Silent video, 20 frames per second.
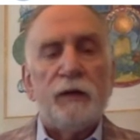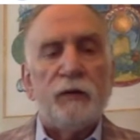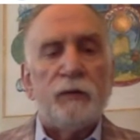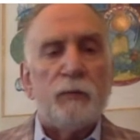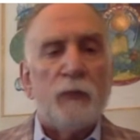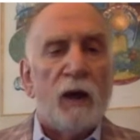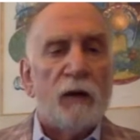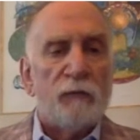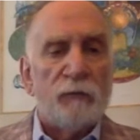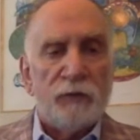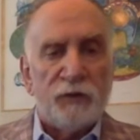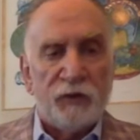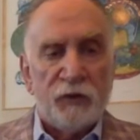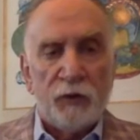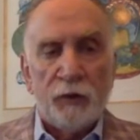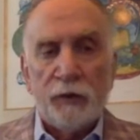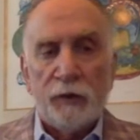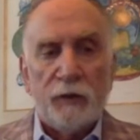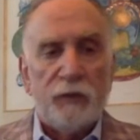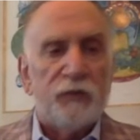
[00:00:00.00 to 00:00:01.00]
is my
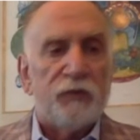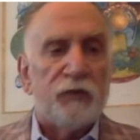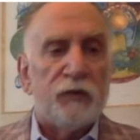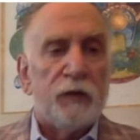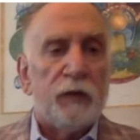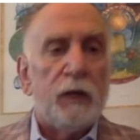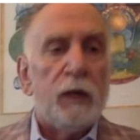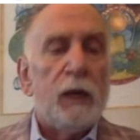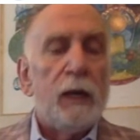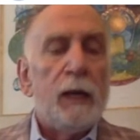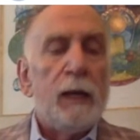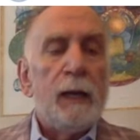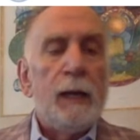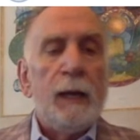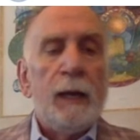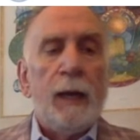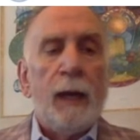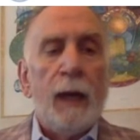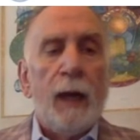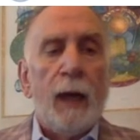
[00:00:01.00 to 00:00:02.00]
resiliency
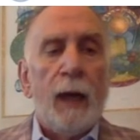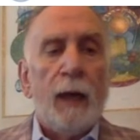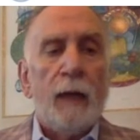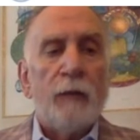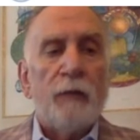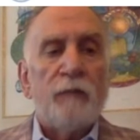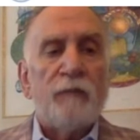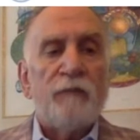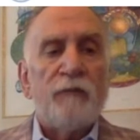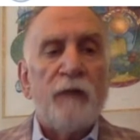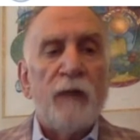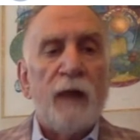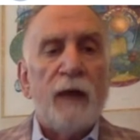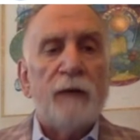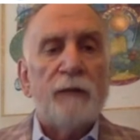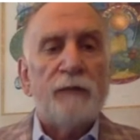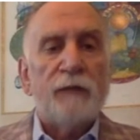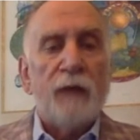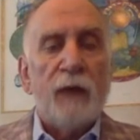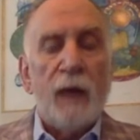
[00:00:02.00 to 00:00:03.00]
and the
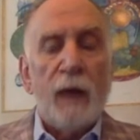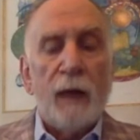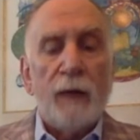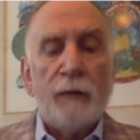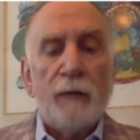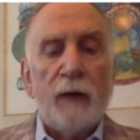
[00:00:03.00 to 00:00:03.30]
fact that